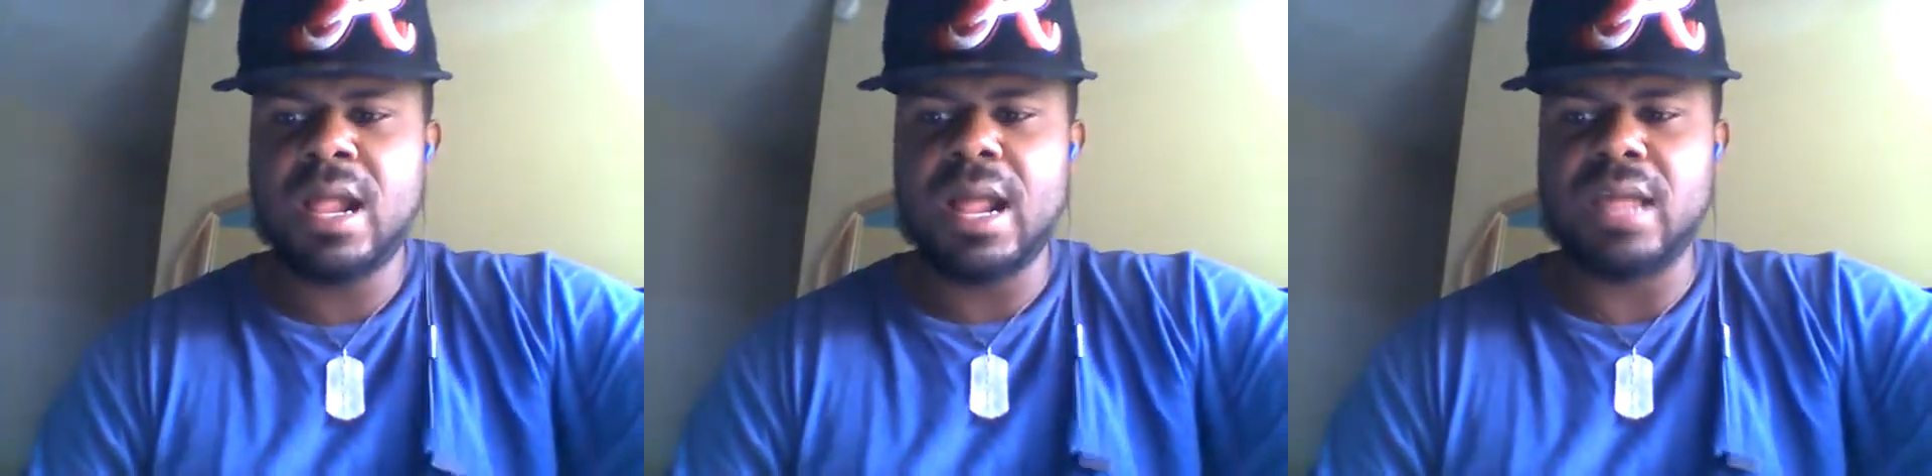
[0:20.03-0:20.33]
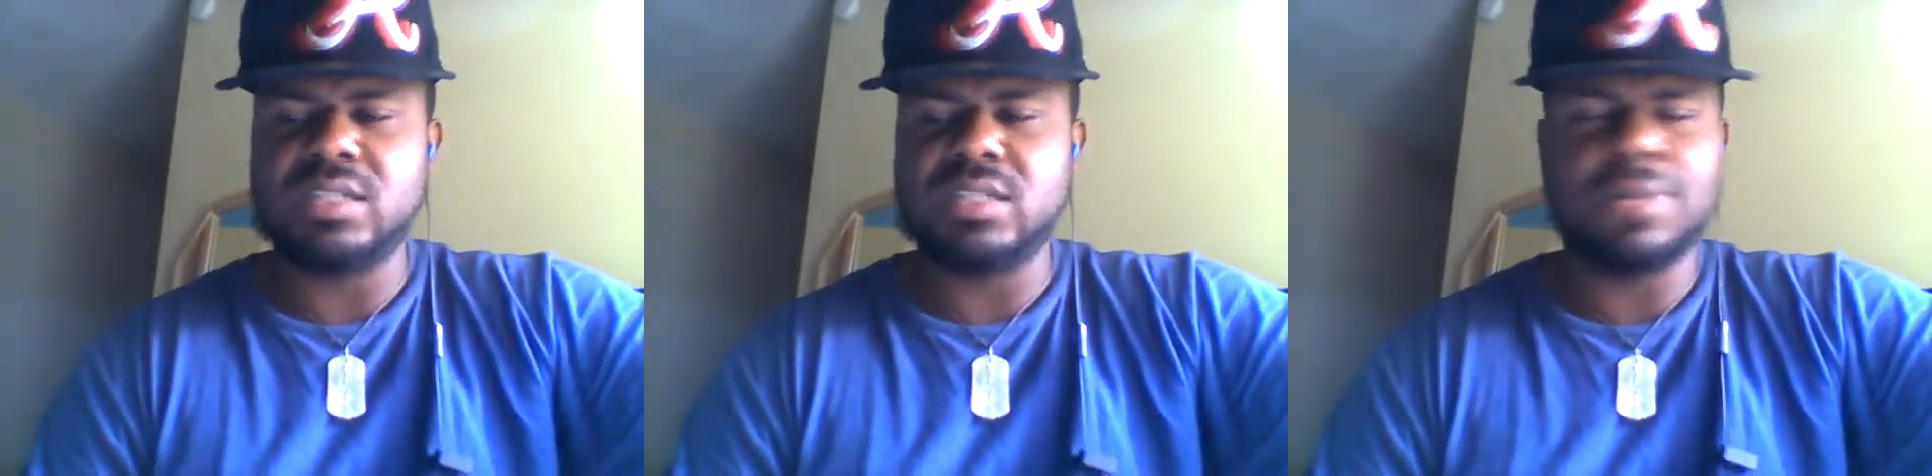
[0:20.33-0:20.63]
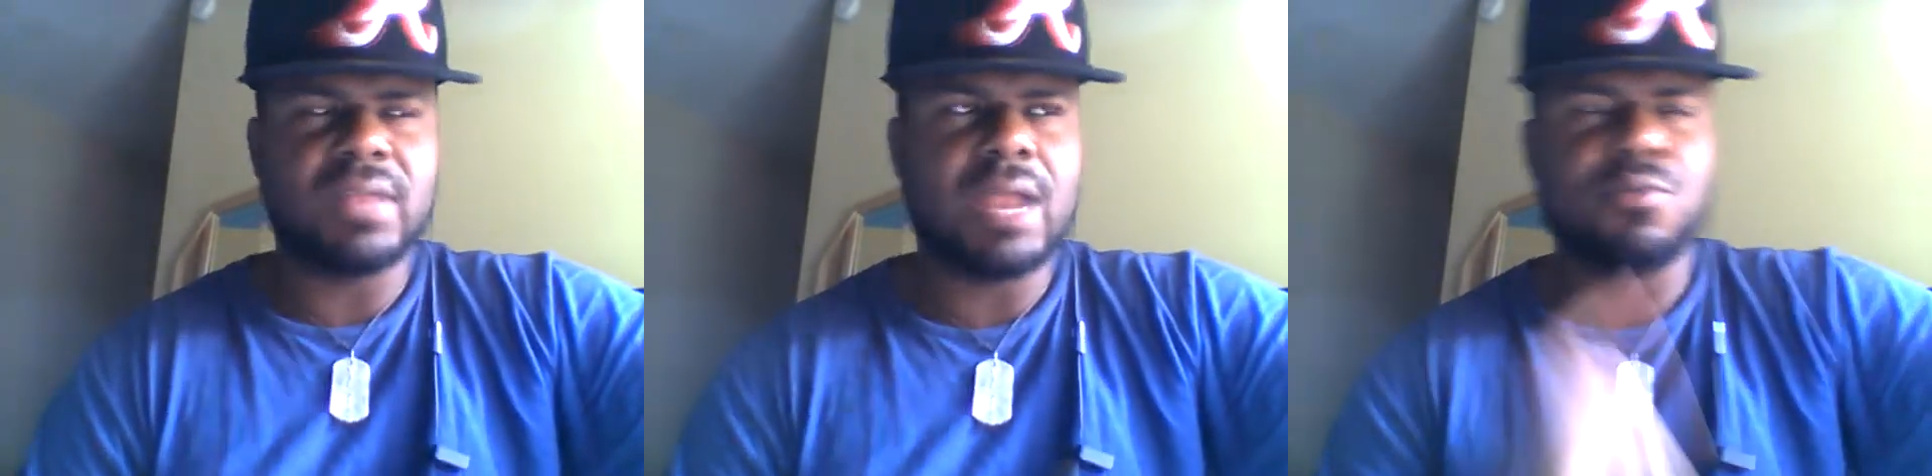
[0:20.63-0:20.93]
And
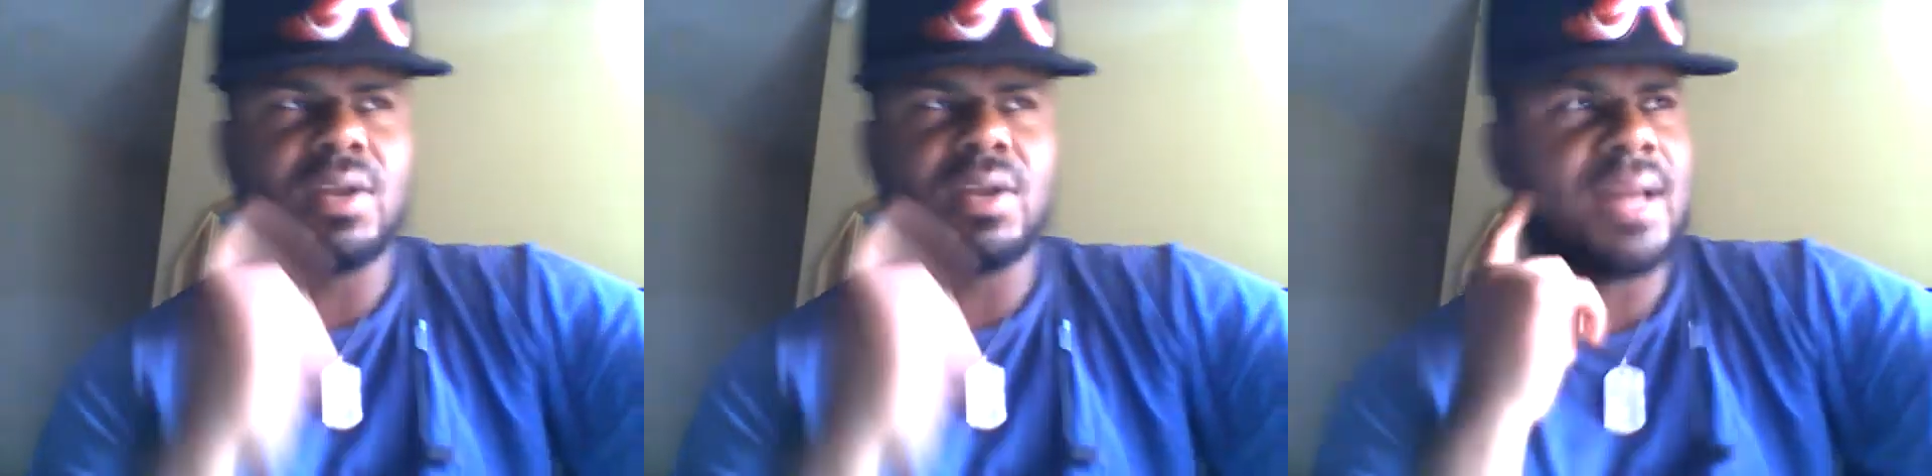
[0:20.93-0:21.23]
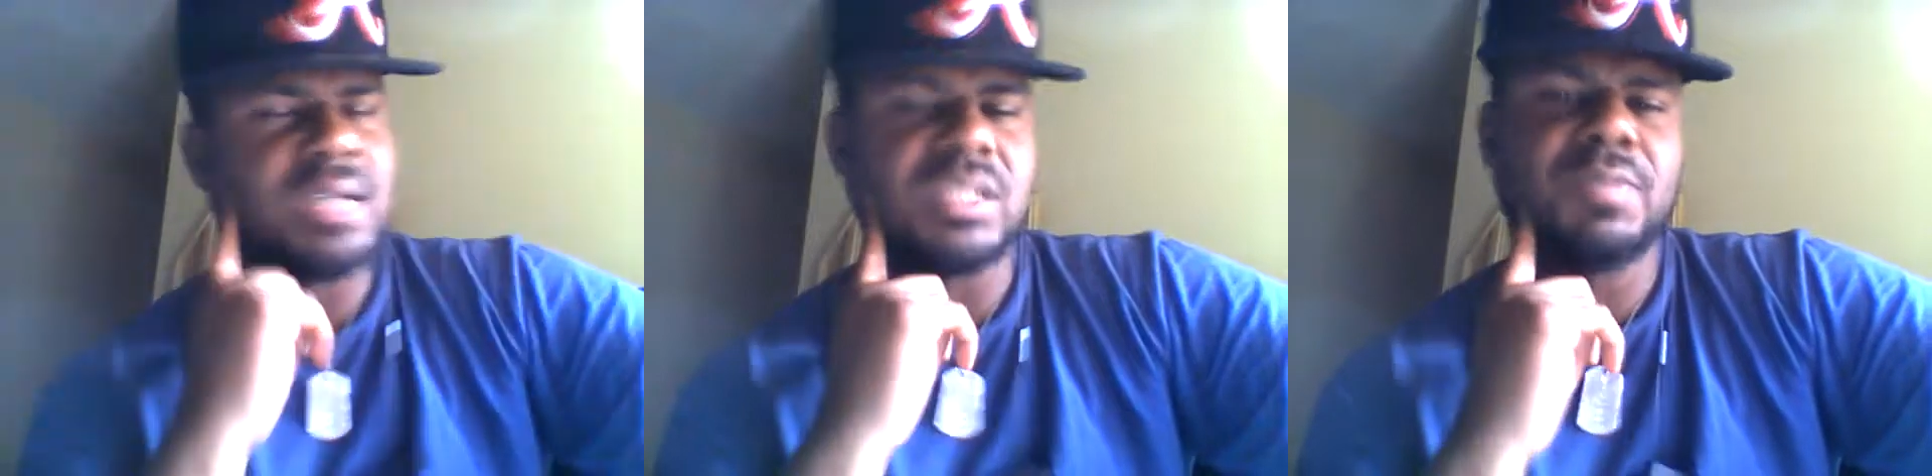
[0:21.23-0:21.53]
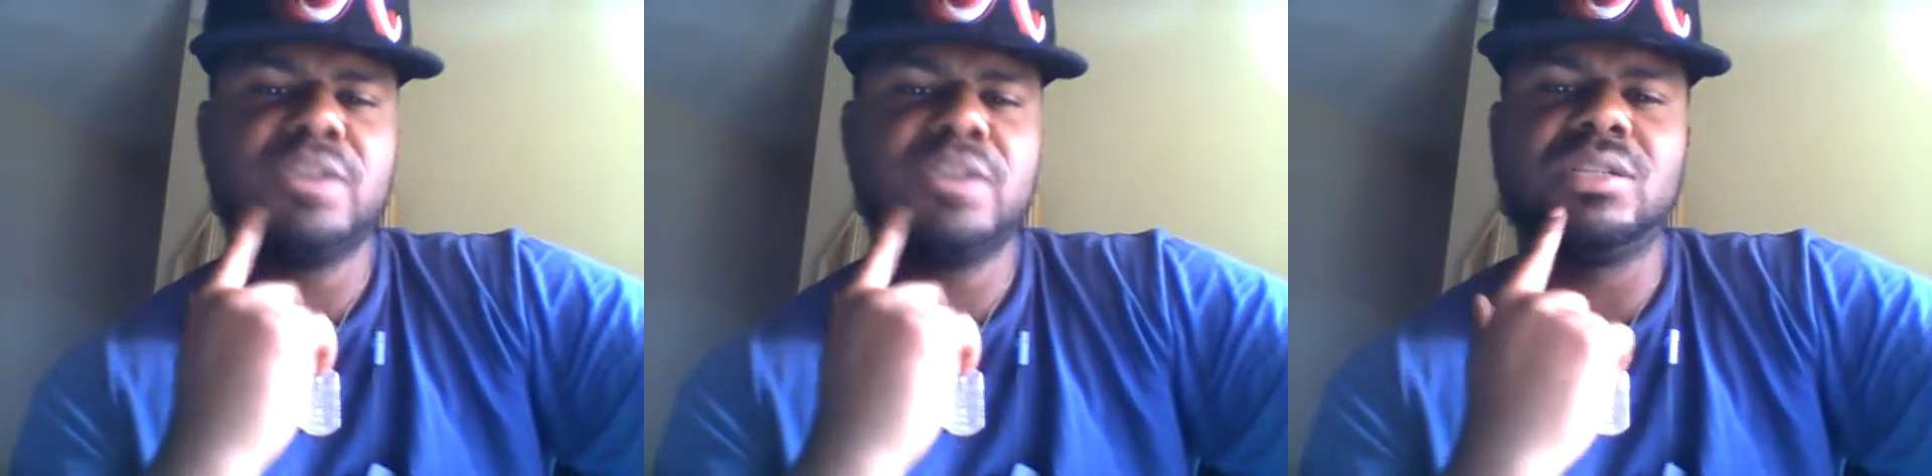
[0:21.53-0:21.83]
something that I've realized,
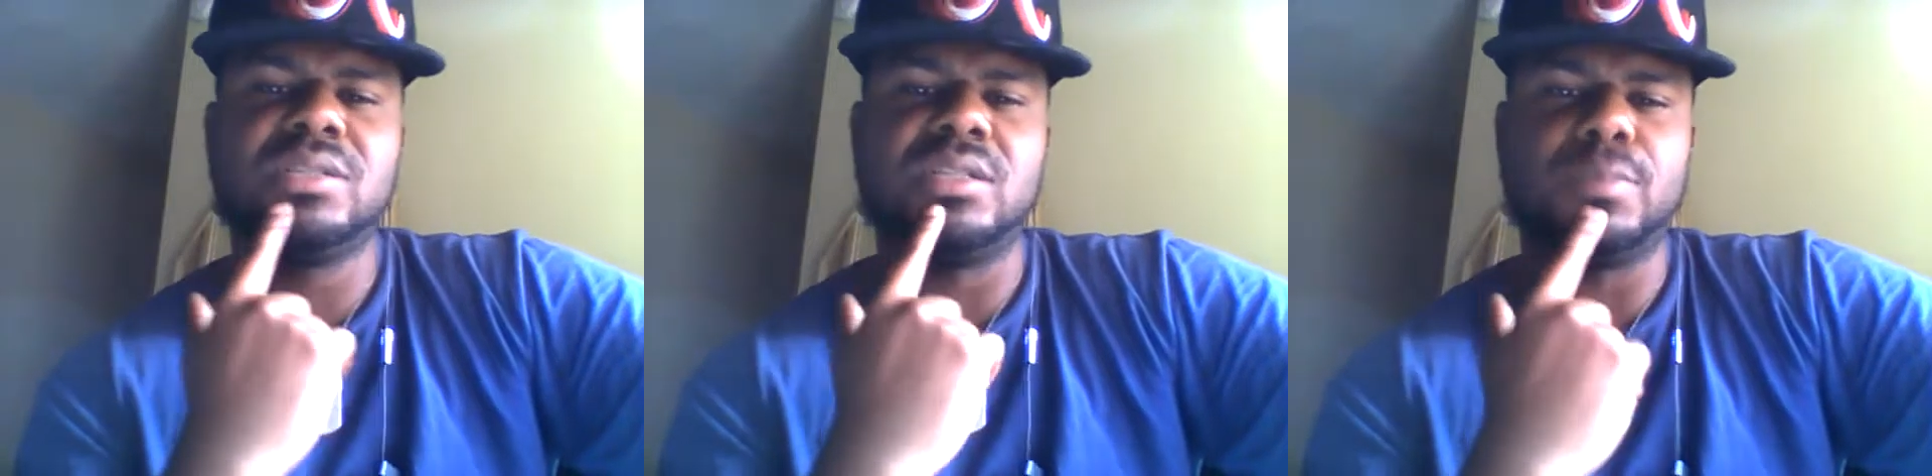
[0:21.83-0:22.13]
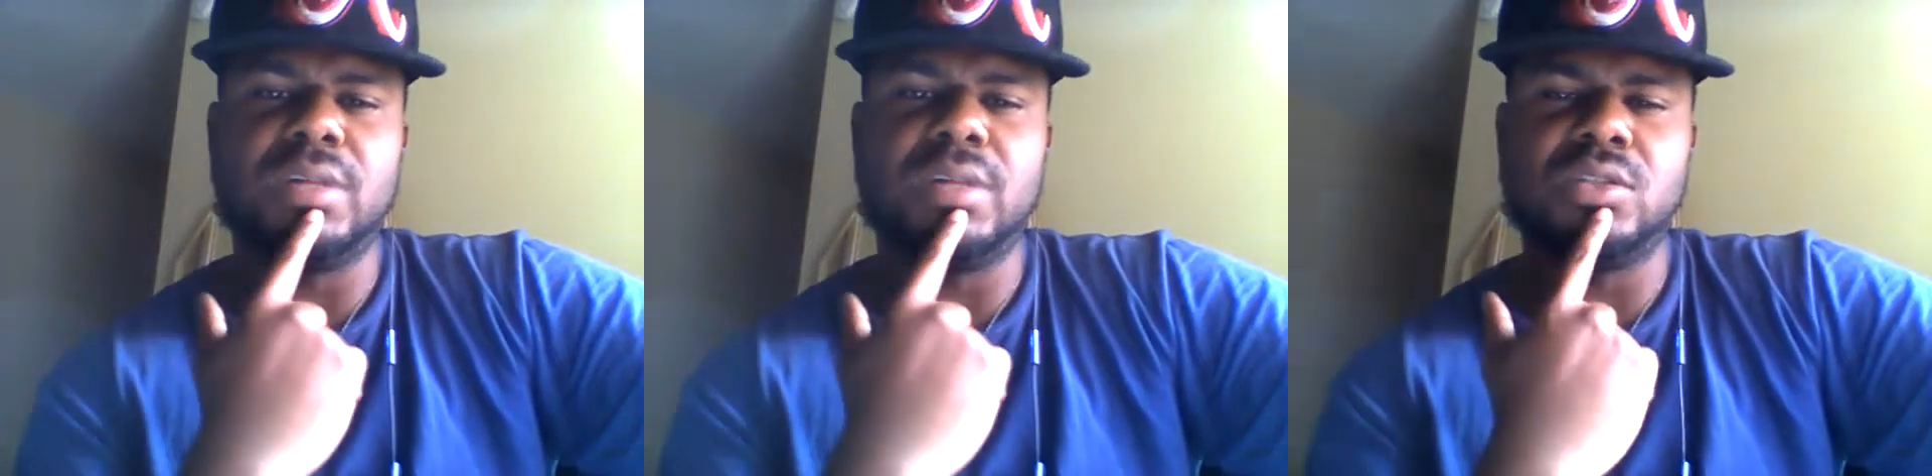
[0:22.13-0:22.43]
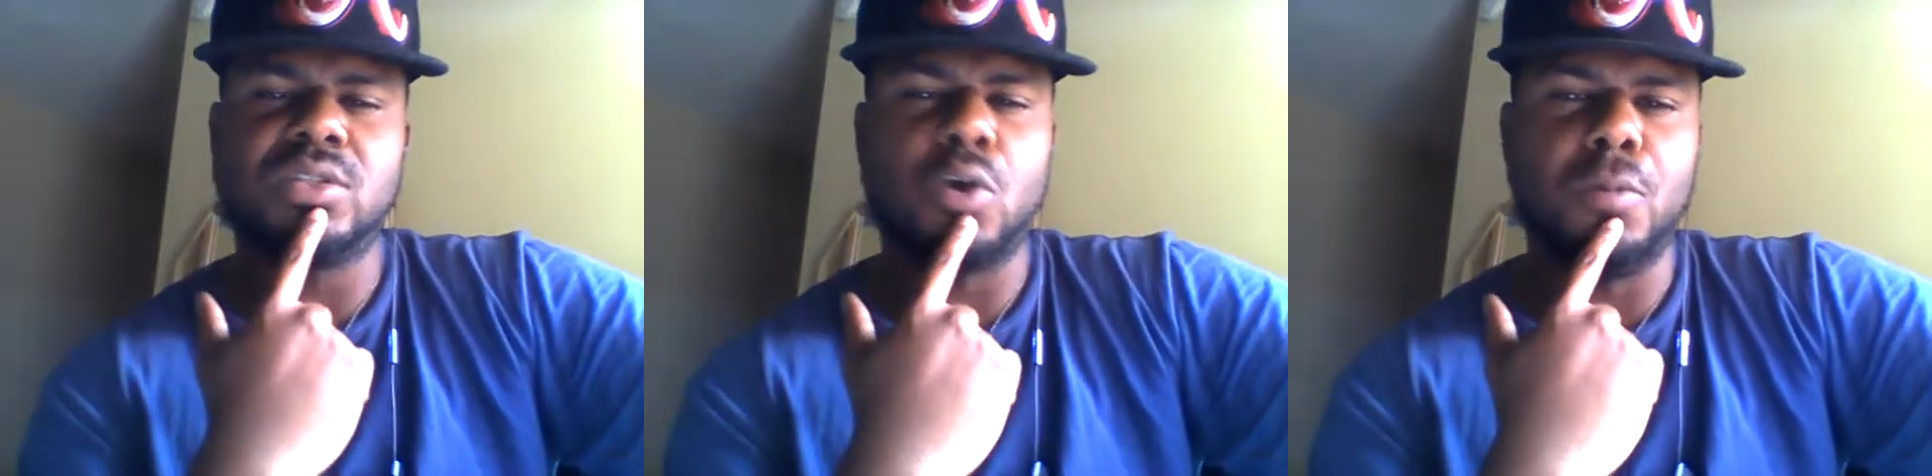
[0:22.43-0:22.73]
especially since being
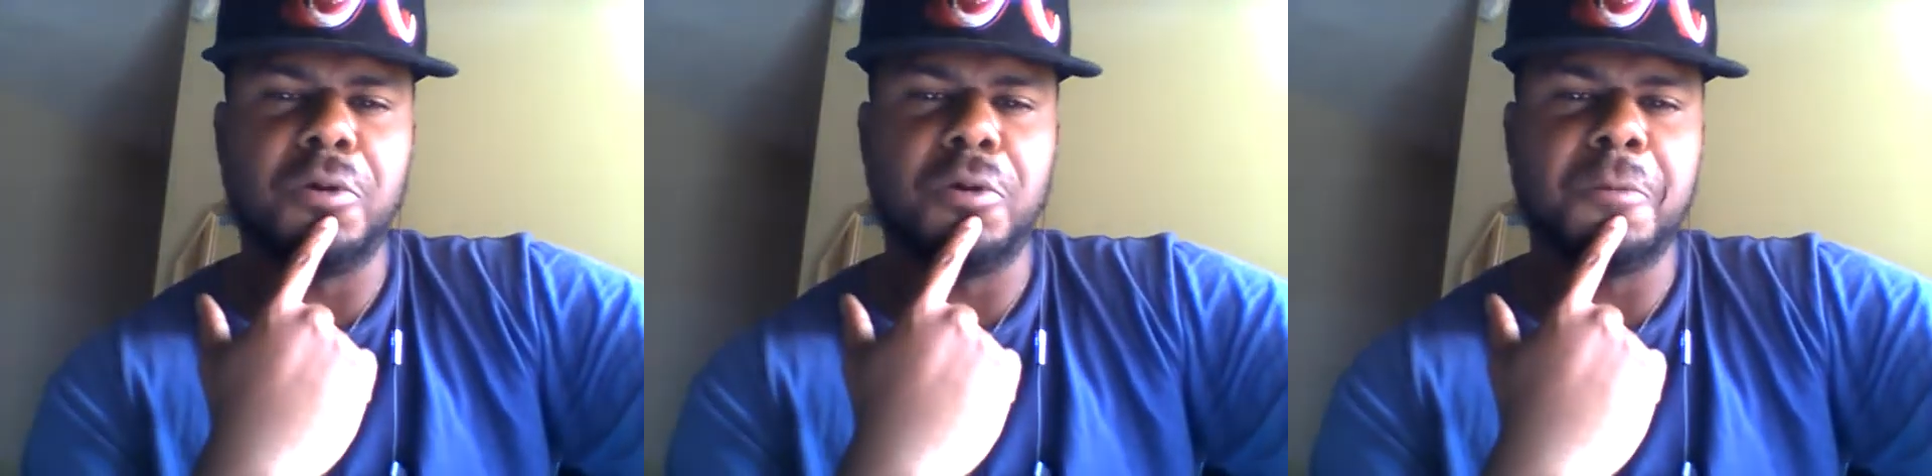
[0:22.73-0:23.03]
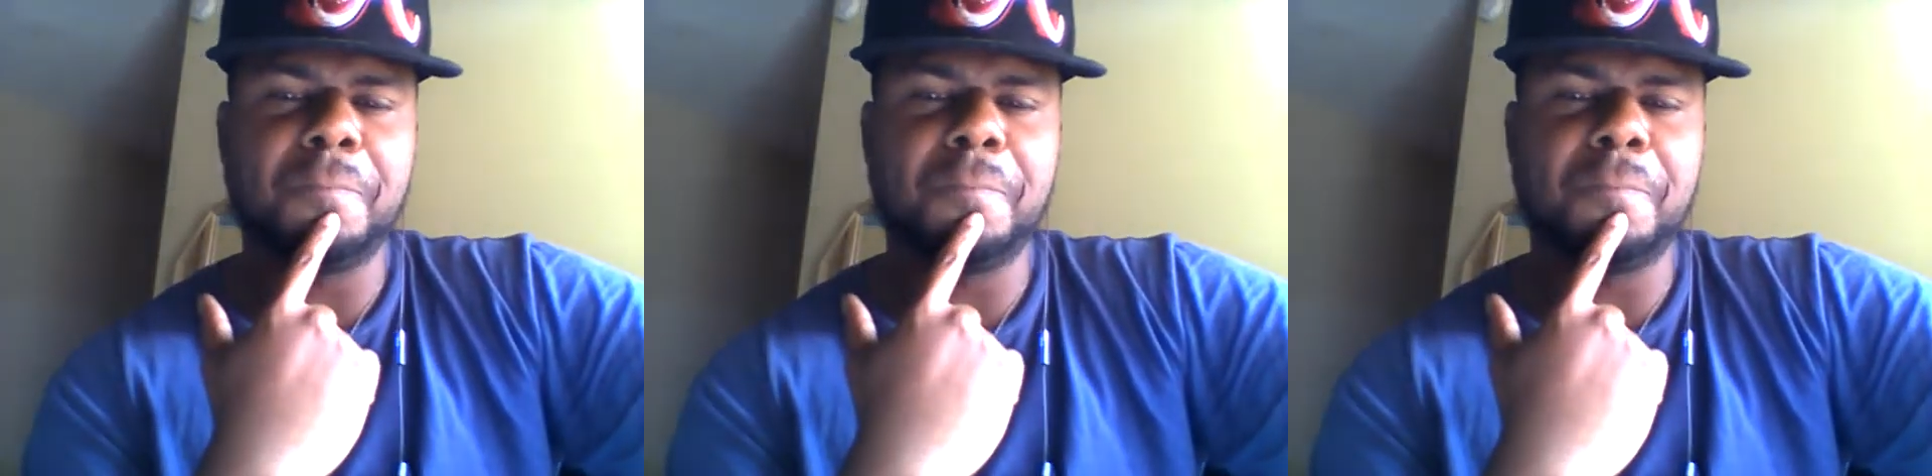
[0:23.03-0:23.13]
sober,